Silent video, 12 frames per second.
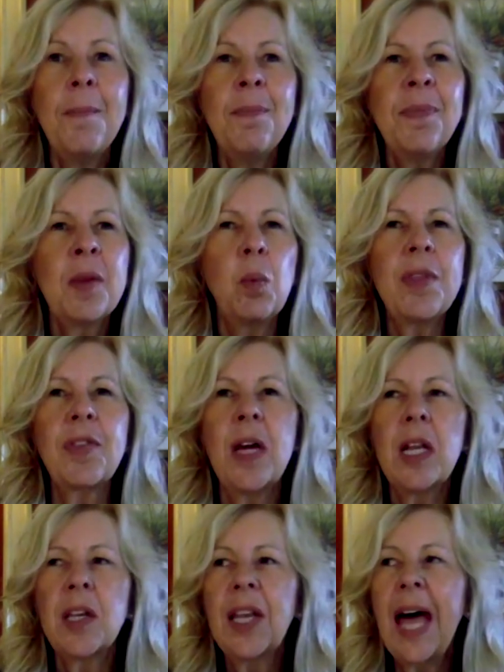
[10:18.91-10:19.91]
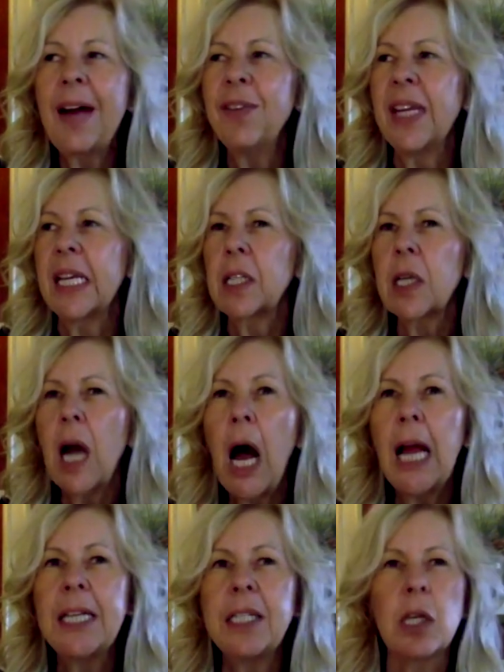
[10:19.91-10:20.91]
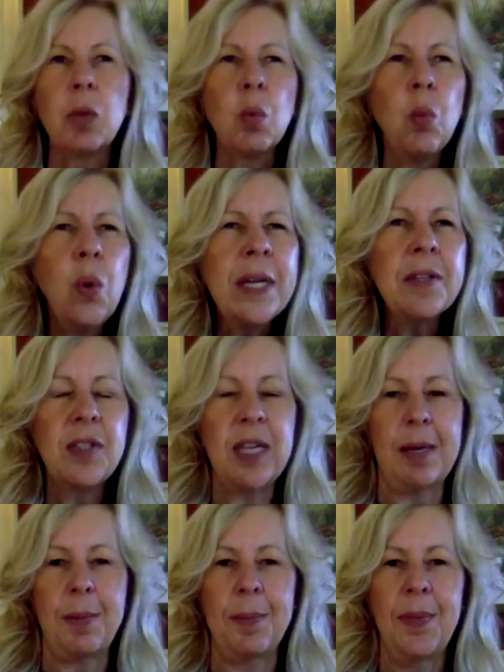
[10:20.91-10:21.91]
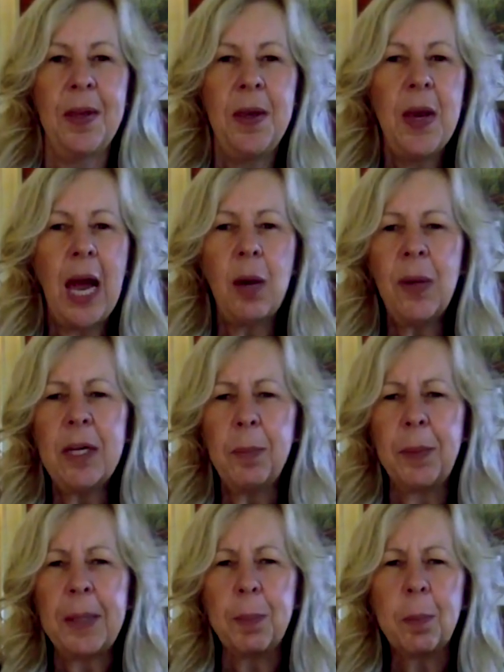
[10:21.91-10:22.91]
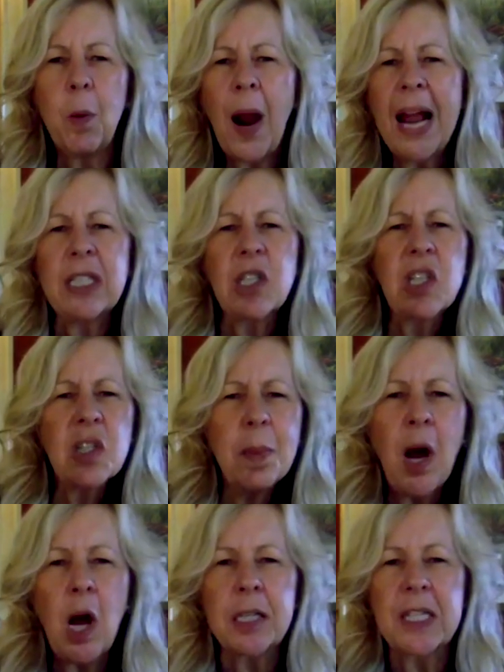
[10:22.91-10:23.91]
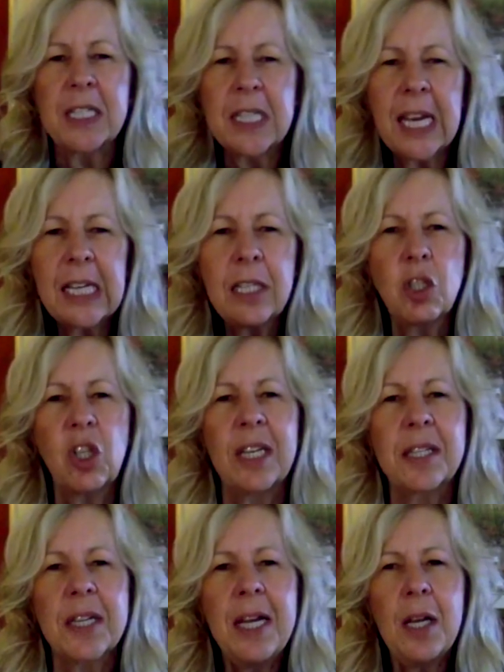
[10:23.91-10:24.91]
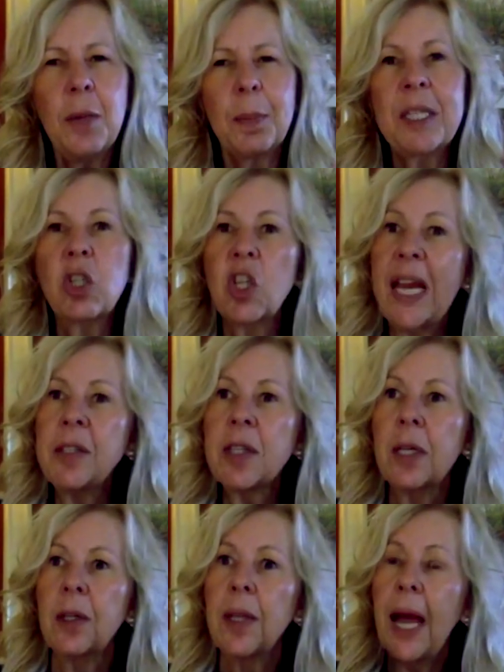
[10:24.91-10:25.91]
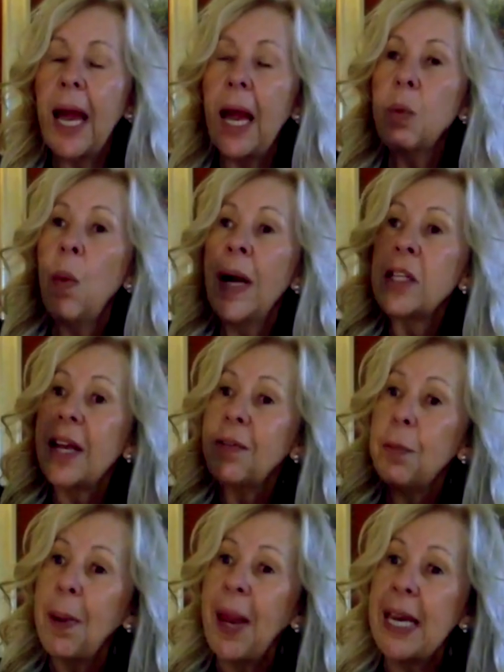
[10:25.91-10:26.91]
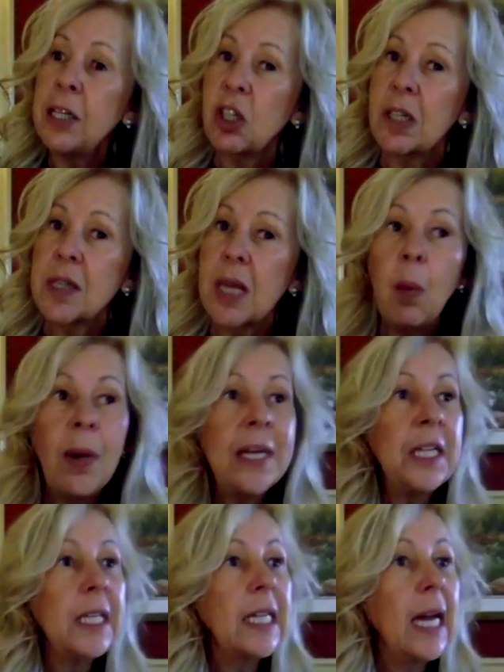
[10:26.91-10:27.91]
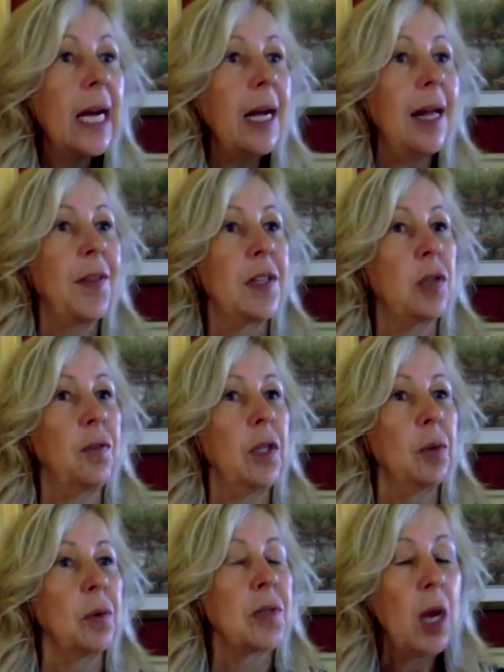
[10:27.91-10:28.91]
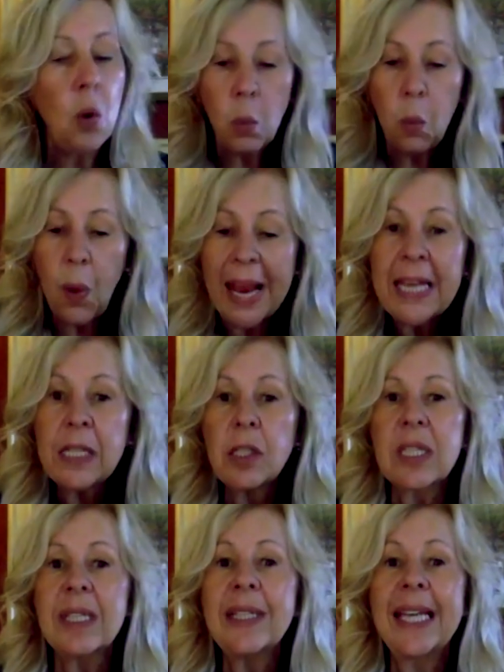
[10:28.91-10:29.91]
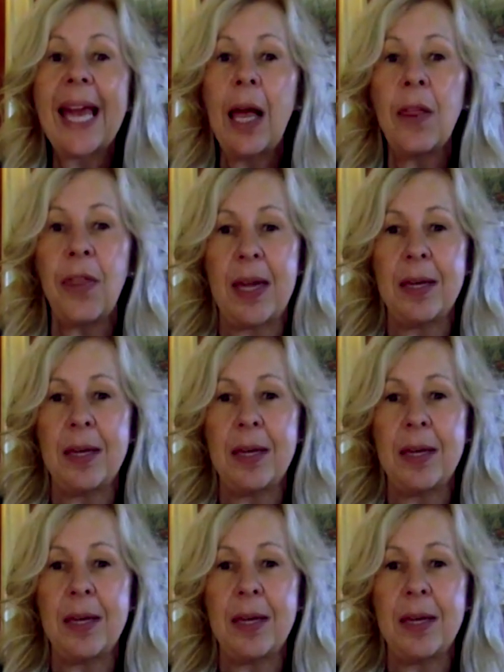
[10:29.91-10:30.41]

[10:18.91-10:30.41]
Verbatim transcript: with loving and kind and wisdom. I want to be bright, smart, intelligent, but gentle. I want to have patience. I want to hear others' views, weigh it together